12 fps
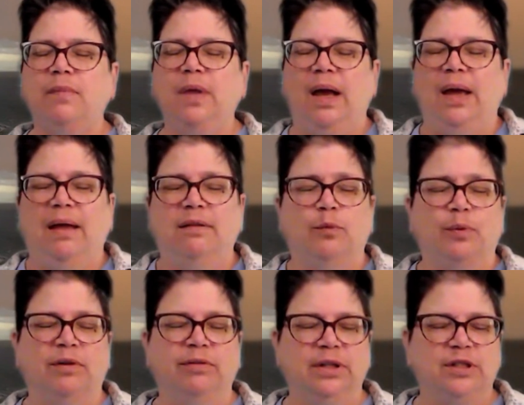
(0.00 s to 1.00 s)
I had the
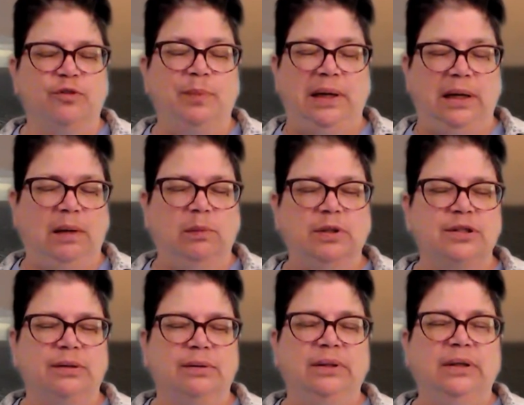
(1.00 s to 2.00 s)
privilege of being able
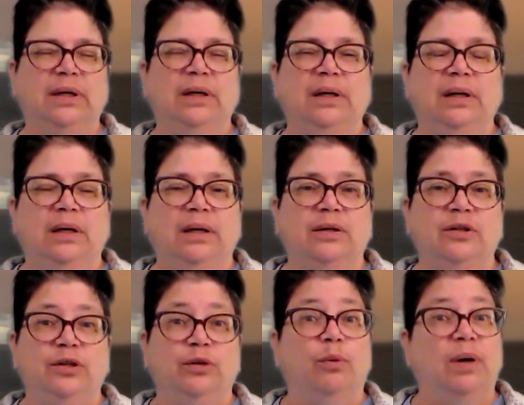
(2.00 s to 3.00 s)
to
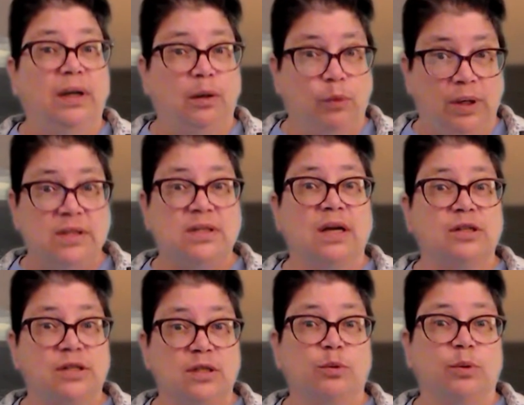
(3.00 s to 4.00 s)
do one-on-one
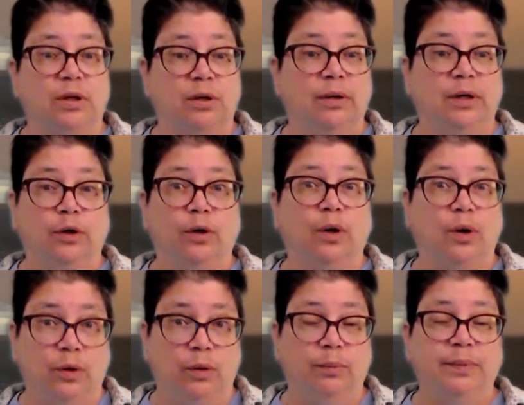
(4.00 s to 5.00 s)
sessions with her in her
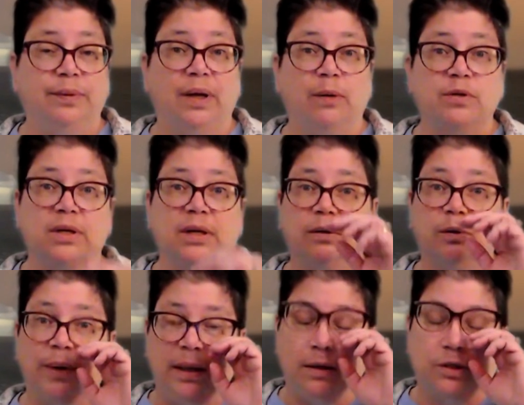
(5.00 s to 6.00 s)
home. That was the
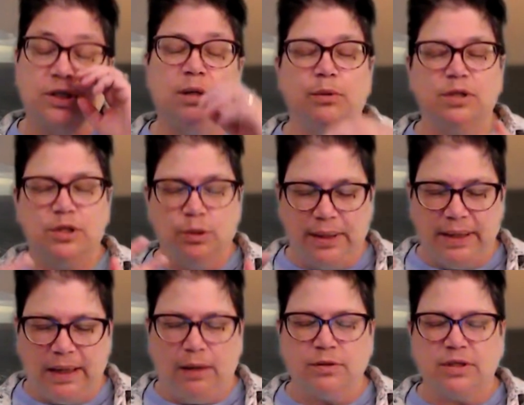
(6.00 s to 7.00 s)
way that she was doing
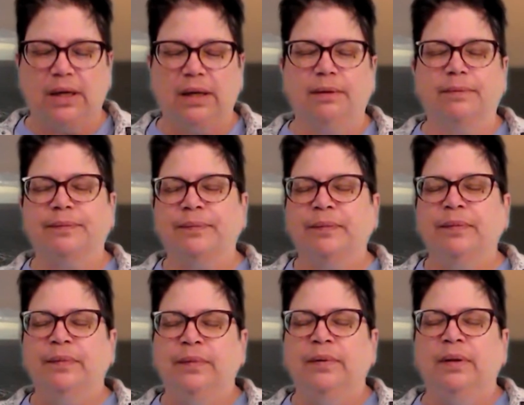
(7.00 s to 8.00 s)
counseling.
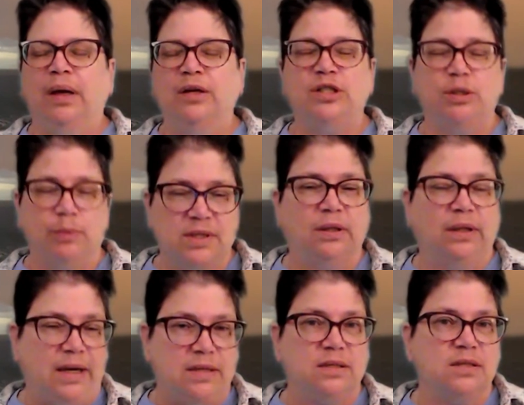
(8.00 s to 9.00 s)
And she was a
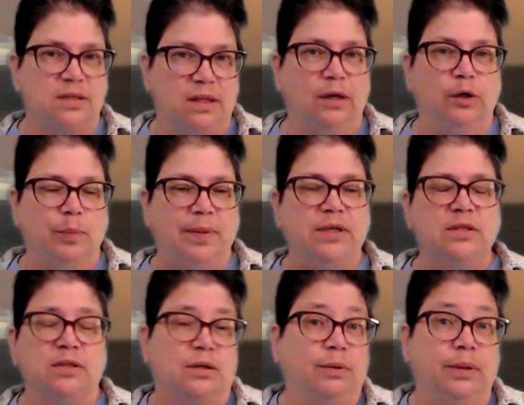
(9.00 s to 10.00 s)
licensed
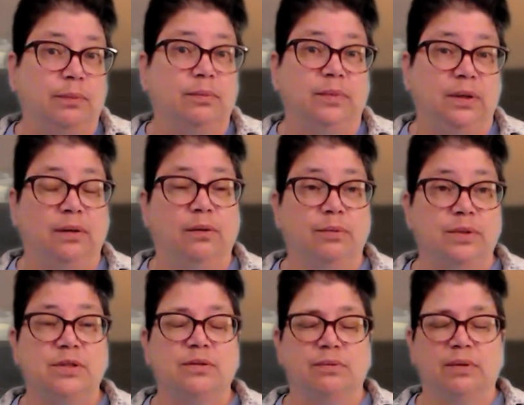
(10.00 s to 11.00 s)
therapist. So, it, you know, it
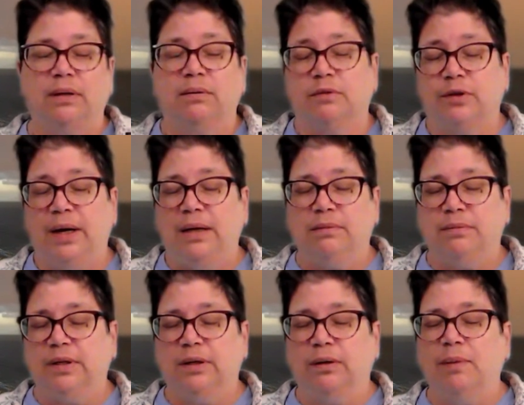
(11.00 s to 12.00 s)
was like, great.
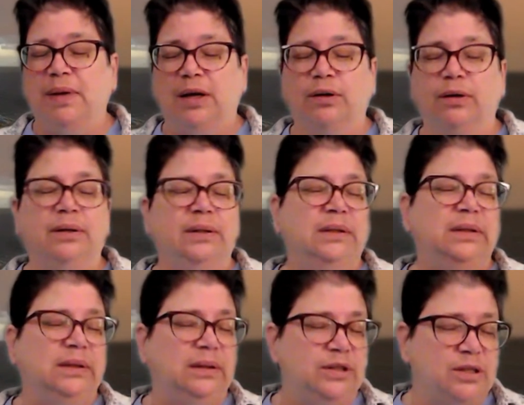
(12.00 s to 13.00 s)
You know, I met her.
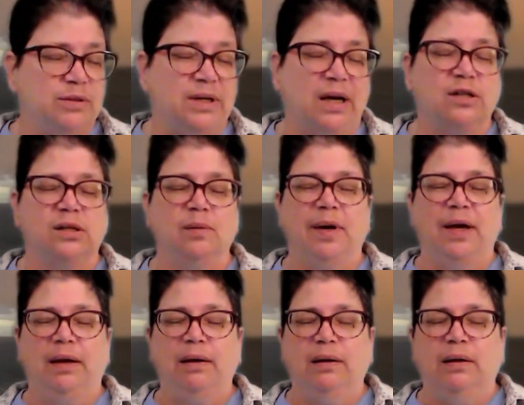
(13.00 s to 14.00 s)
She was actually
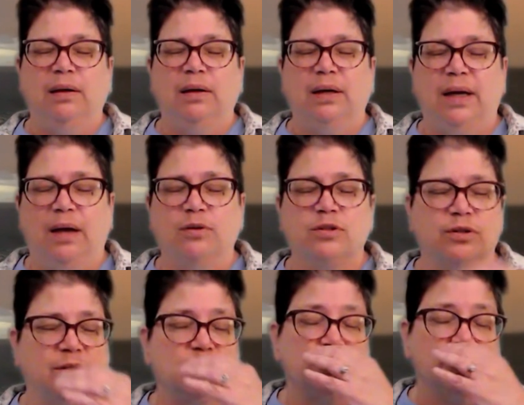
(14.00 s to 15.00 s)
my
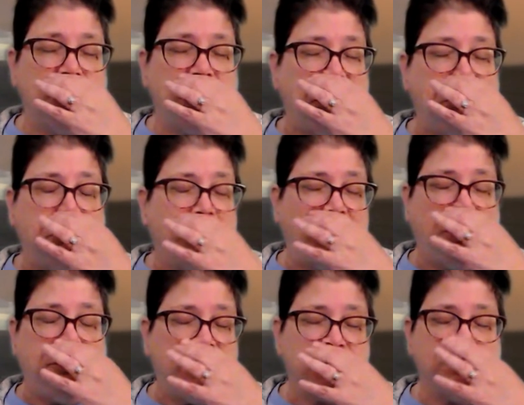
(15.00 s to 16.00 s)
counselor in treatment when I
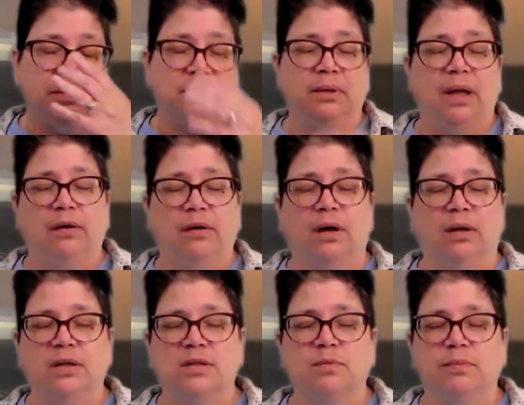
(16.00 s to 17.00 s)
went to an
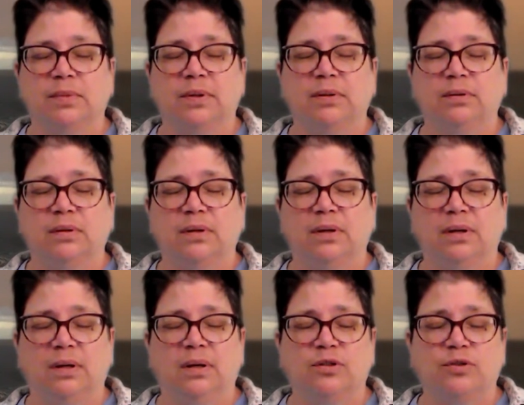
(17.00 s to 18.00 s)
alcoholism
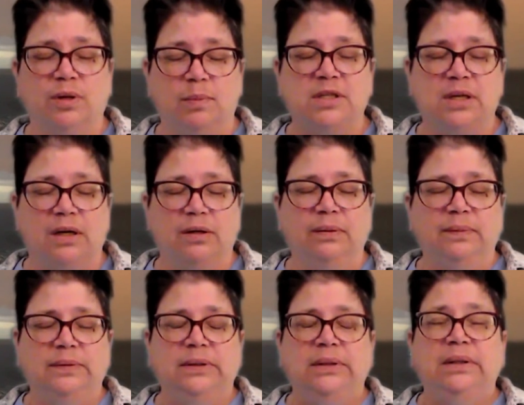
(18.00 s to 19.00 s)
uh, treatment center.
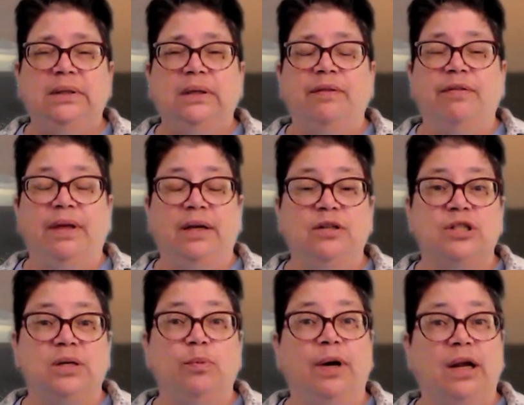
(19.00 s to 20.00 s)
Then
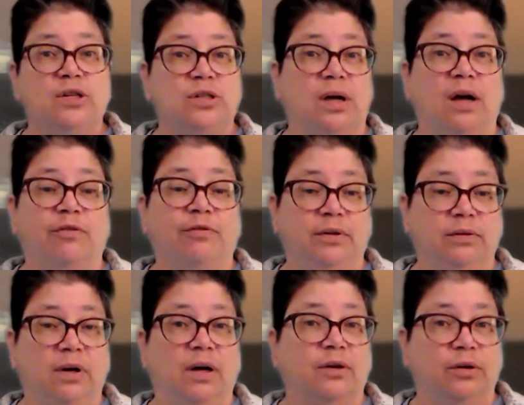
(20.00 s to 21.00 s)
she branched off and
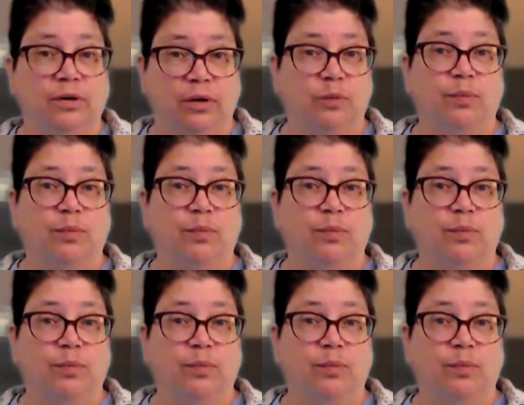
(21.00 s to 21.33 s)
got her own